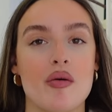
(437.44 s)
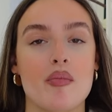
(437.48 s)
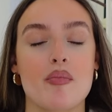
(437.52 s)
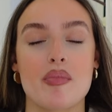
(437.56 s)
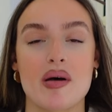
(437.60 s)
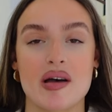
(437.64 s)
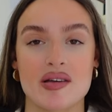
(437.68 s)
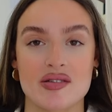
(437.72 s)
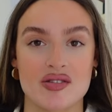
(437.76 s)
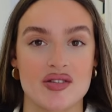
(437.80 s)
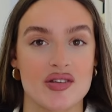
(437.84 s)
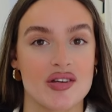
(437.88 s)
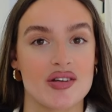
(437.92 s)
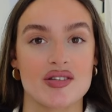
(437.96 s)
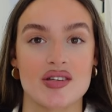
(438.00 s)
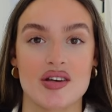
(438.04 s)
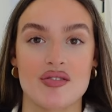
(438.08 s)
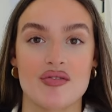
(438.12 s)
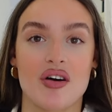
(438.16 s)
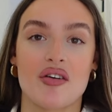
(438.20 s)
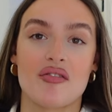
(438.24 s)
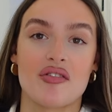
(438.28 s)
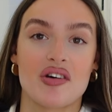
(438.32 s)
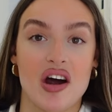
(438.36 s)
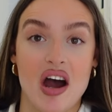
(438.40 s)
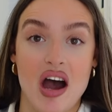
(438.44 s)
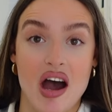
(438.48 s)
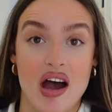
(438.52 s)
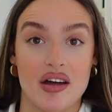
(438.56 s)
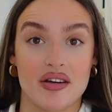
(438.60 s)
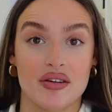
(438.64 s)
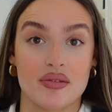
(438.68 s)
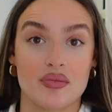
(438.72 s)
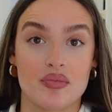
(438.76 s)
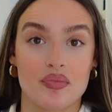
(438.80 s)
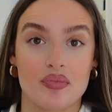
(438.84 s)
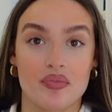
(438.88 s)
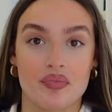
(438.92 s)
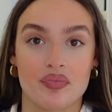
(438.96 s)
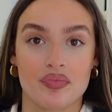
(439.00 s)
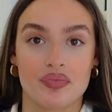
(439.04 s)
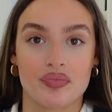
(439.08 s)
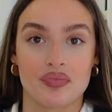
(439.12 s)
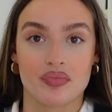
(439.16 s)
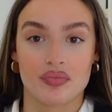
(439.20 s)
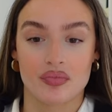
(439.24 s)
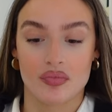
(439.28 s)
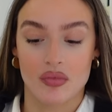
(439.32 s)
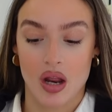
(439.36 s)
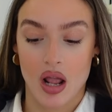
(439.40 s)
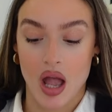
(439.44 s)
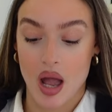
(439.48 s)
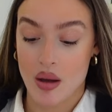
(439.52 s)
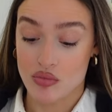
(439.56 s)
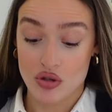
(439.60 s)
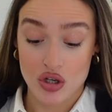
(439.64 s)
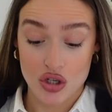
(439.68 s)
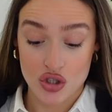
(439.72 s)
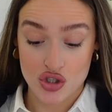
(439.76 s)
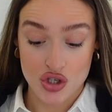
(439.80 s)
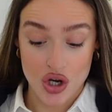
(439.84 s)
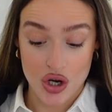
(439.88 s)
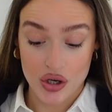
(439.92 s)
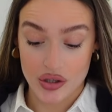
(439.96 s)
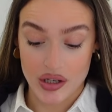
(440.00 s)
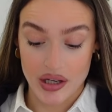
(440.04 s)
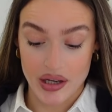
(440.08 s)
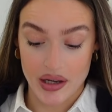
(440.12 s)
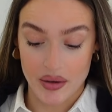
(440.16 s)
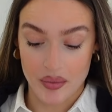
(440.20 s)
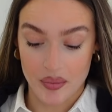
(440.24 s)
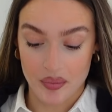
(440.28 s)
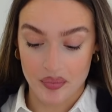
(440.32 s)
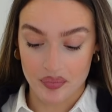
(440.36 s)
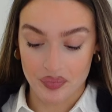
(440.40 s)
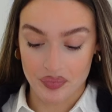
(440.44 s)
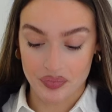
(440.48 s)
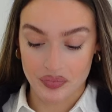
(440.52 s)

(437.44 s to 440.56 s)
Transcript: of the best things I've ever had. I'm not joking.